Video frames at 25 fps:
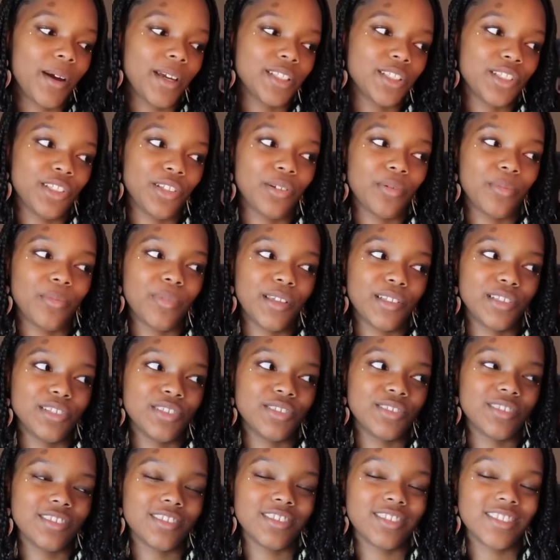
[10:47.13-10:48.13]
my senior
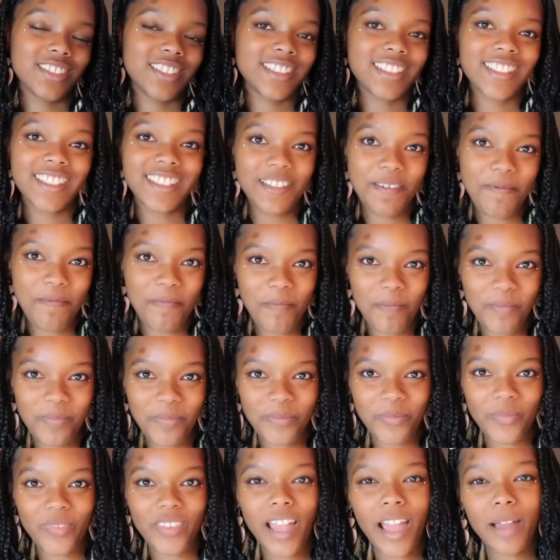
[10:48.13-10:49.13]
pictures.
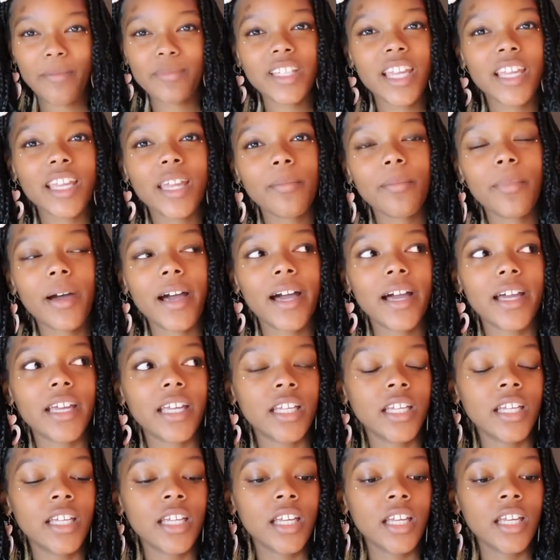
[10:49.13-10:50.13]
I'm taking
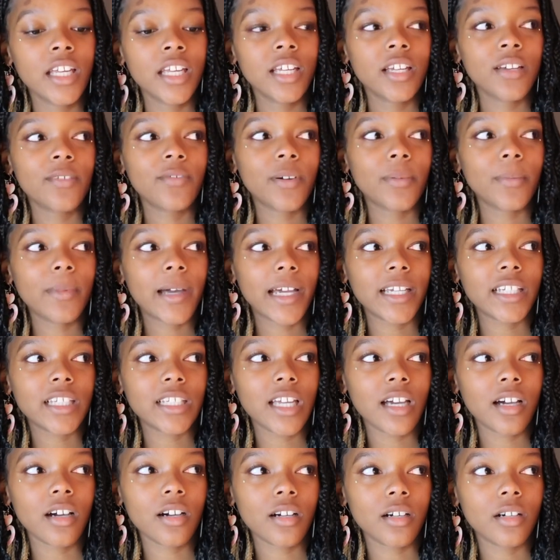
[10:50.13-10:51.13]
my for
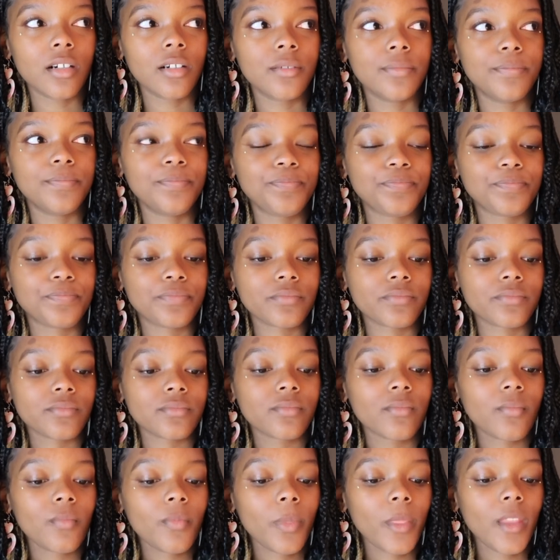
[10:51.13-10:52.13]
my um
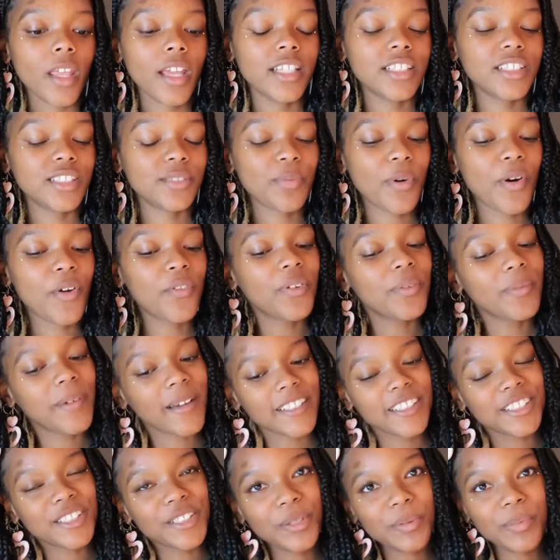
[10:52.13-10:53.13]
inspo for
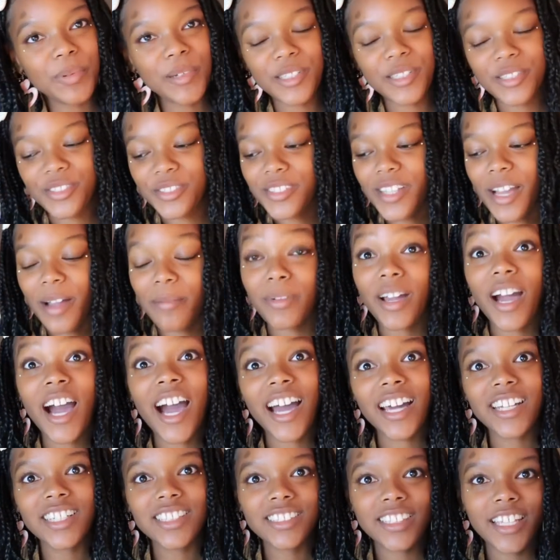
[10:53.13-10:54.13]
my senior pictures i'm
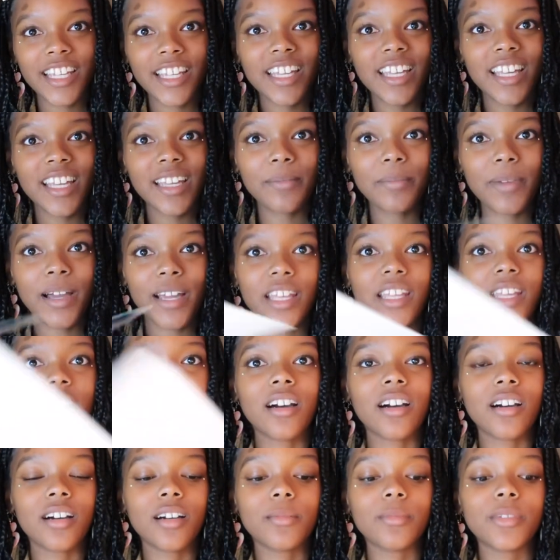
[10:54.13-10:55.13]
kind of taking my
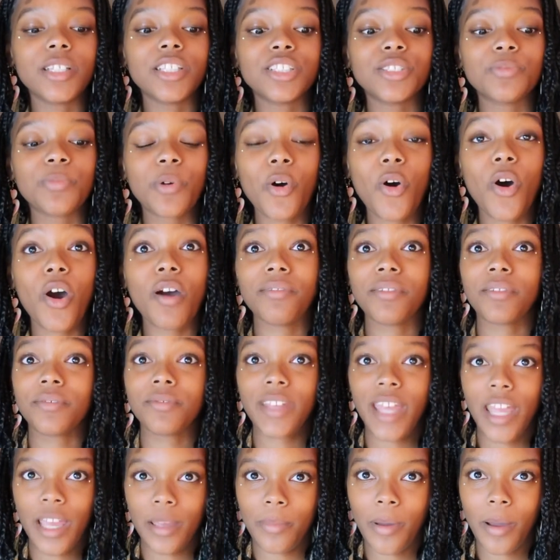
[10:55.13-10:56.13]
um inspo off of
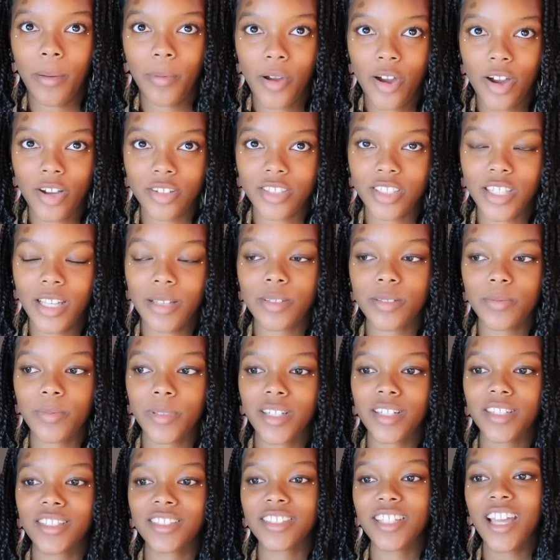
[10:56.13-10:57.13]
k-pop concepts
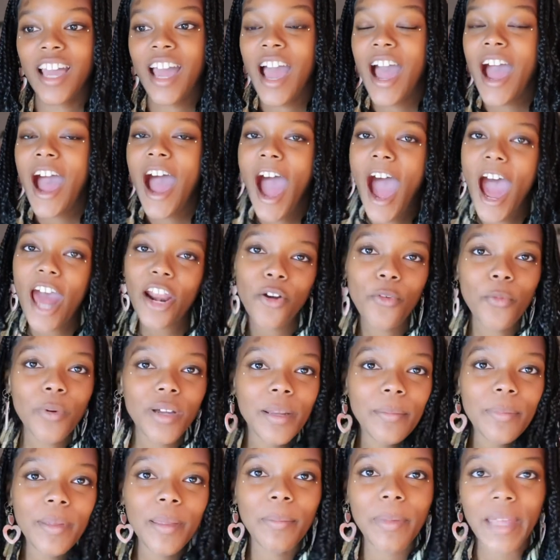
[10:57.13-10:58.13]
because i don't want
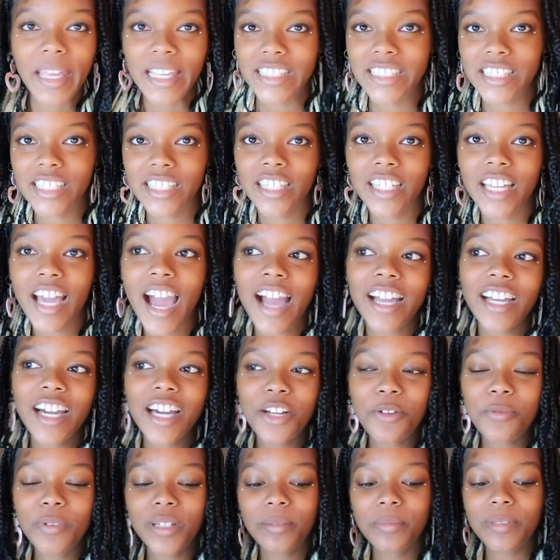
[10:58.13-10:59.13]
to be basic i
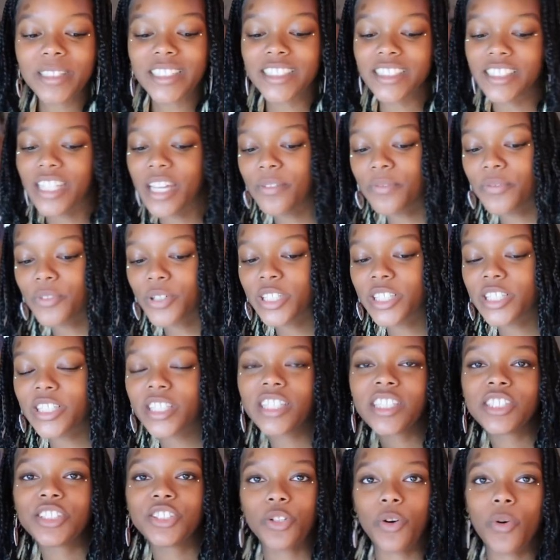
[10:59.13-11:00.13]
kind of want to be
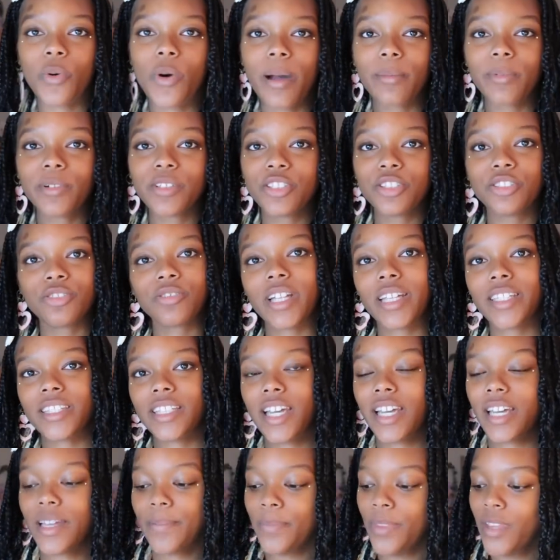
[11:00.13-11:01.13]
different so i'm gonna do like
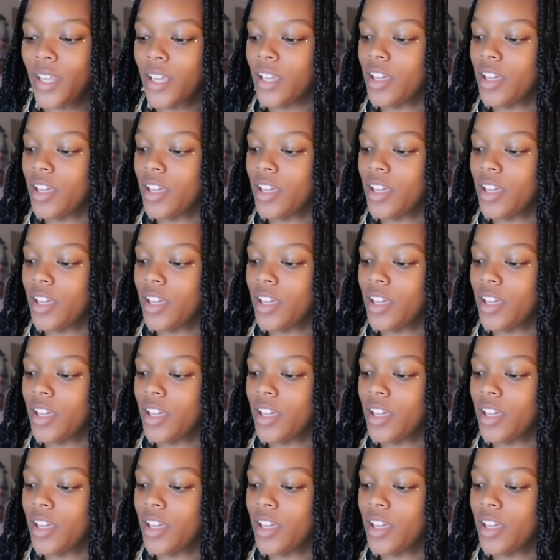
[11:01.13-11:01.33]
that